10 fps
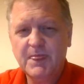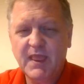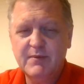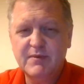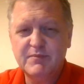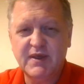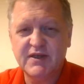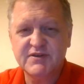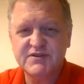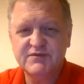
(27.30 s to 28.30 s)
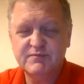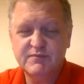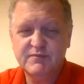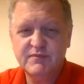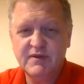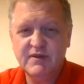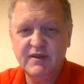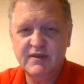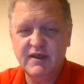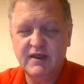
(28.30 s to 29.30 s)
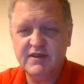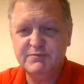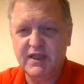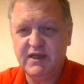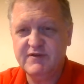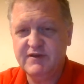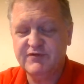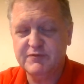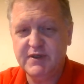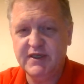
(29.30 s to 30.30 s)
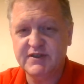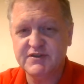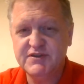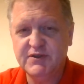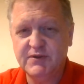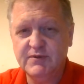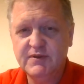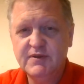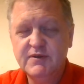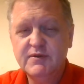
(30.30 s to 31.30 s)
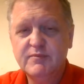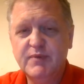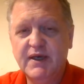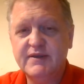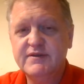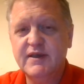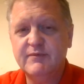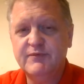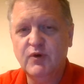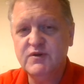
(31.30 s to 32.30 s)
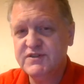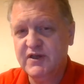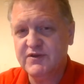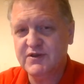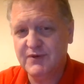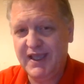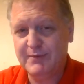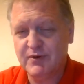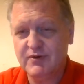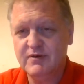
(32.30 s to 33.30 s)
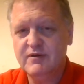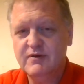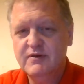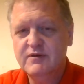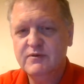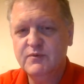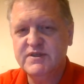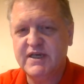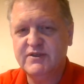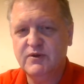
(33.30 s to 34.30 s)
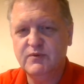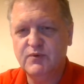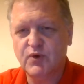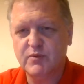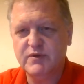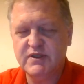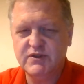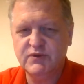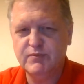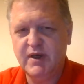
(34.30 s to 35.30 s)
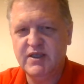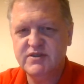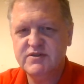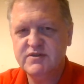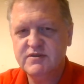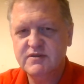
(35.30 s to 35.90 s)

beginners, I'll explain everything for beginners too. But I'm focusing on the grammar, which I don't normally do much